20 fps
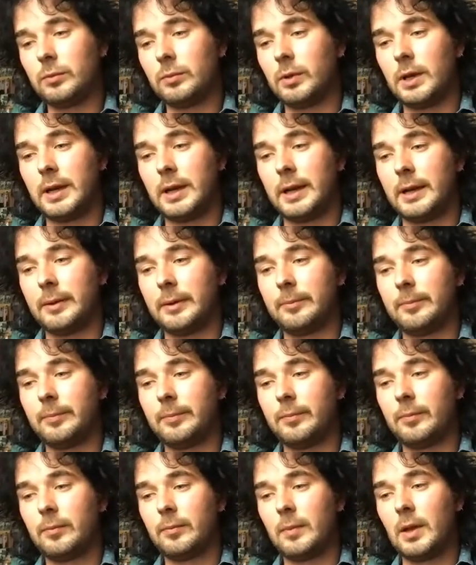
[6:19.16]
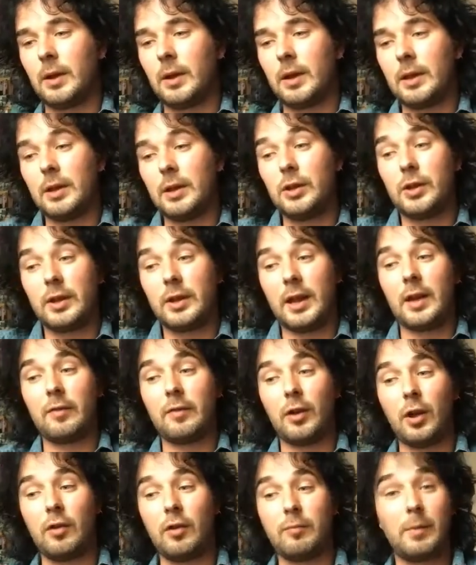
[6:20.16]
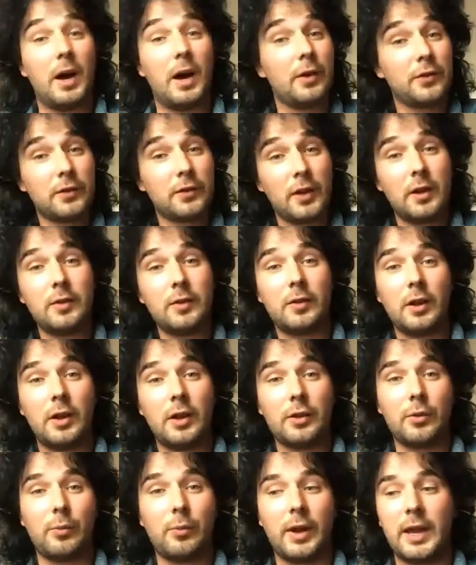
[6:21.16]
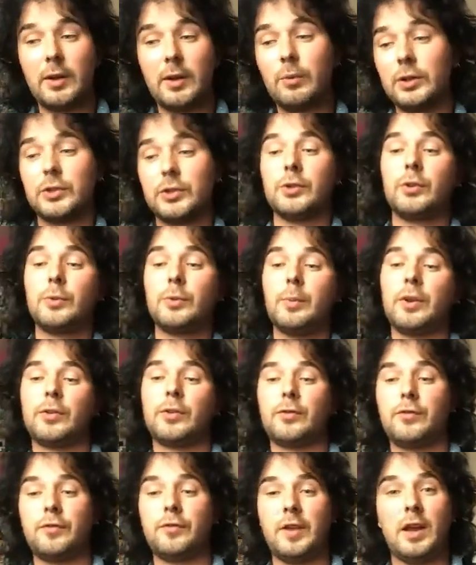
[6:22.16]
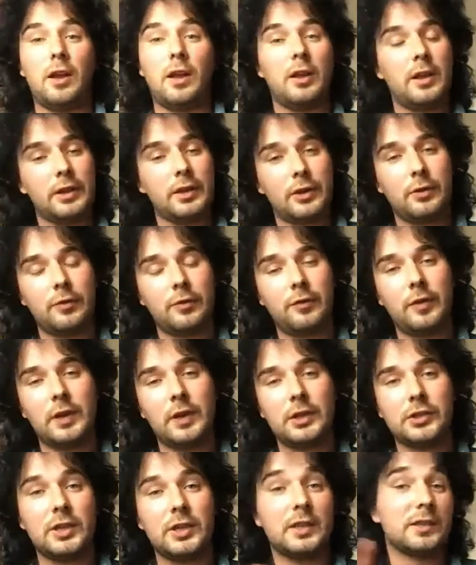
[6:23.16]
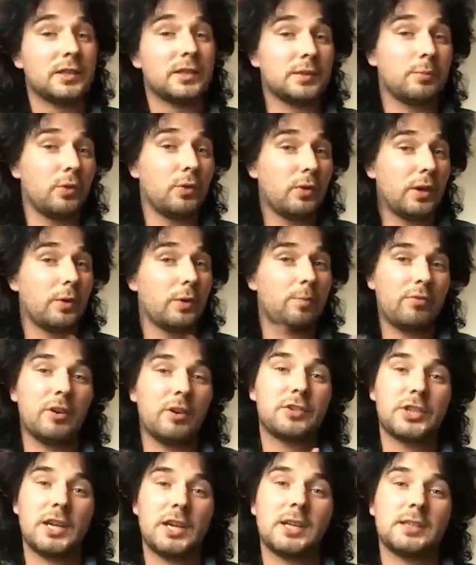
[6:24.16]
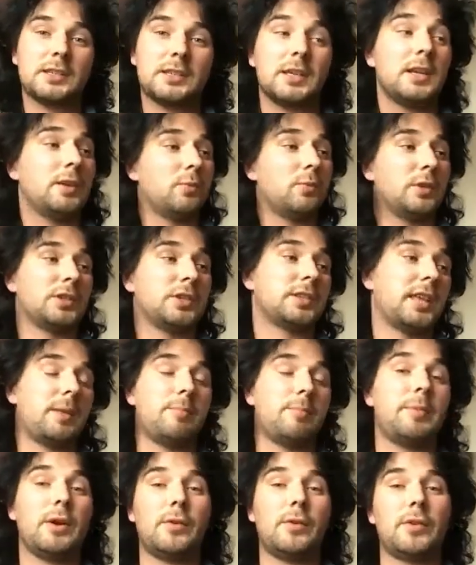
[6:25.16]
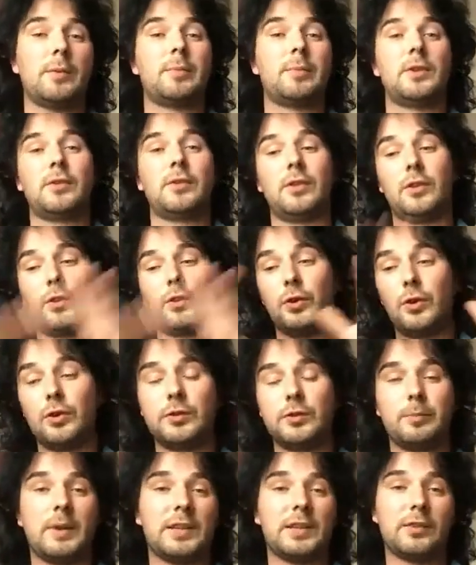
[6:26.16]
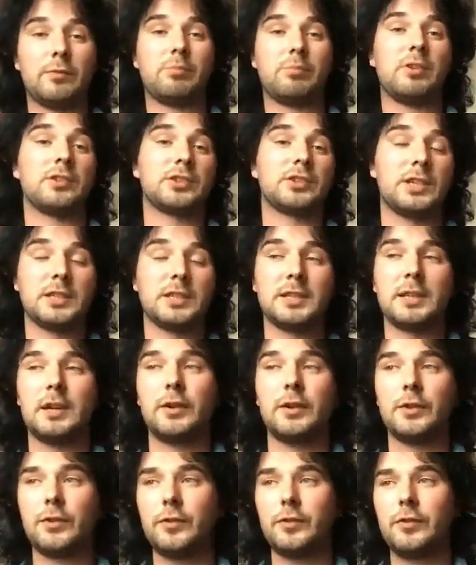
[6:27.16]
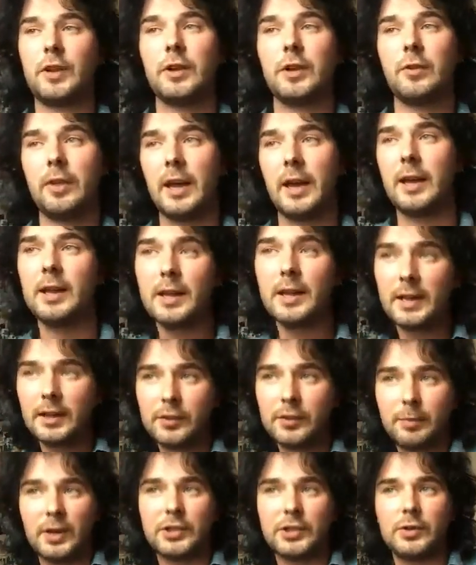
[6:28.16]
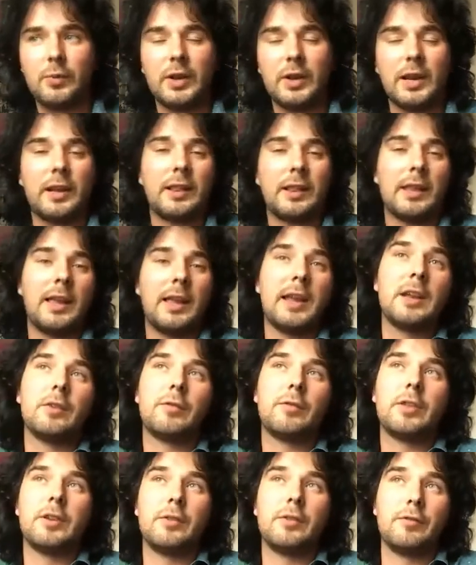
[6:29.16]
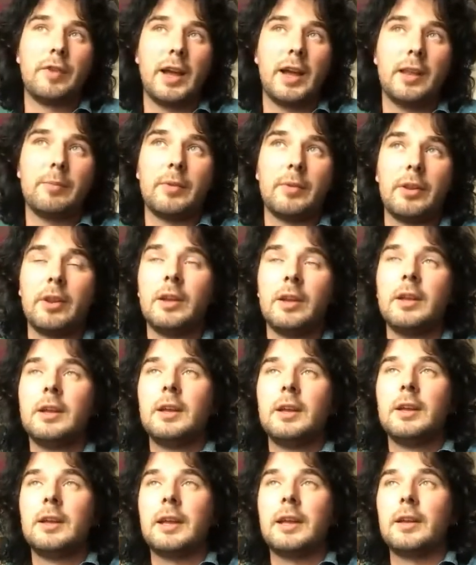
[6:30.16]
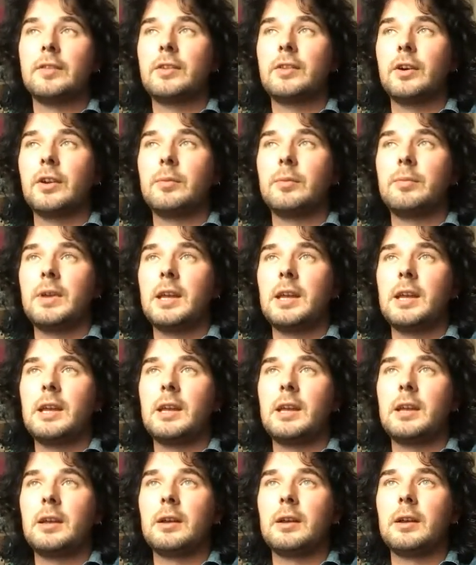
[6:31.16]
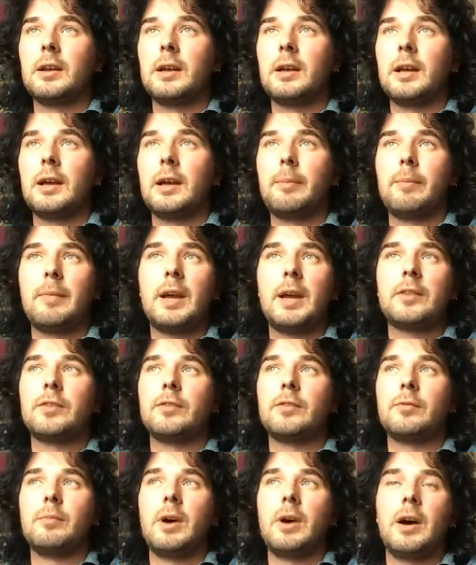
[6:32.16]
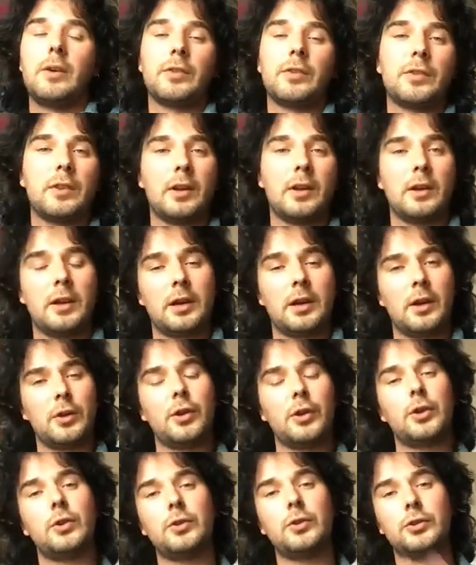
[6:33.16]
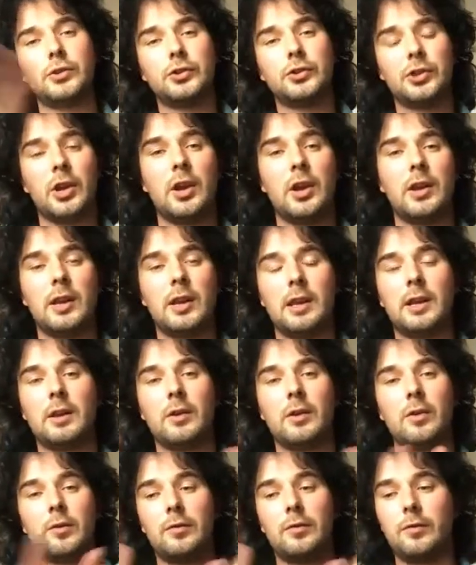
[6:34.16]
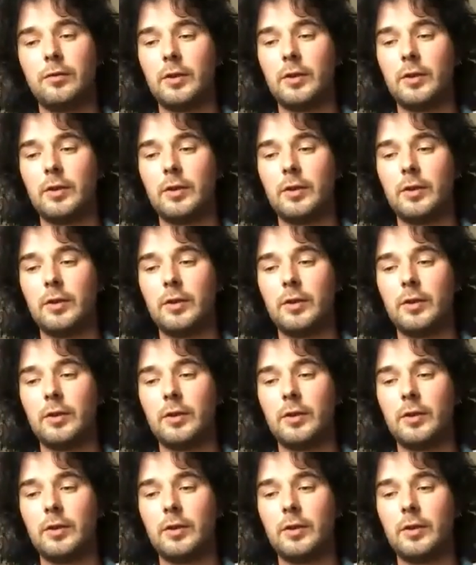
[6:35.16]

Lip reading: have a lot of milestones along the way, which almost feel like you're finishing small little projects, which then builds up into this huge, massive project. And I always feel that, especially when at the end of the development, it's going to be a massive milestone, like a huge journey of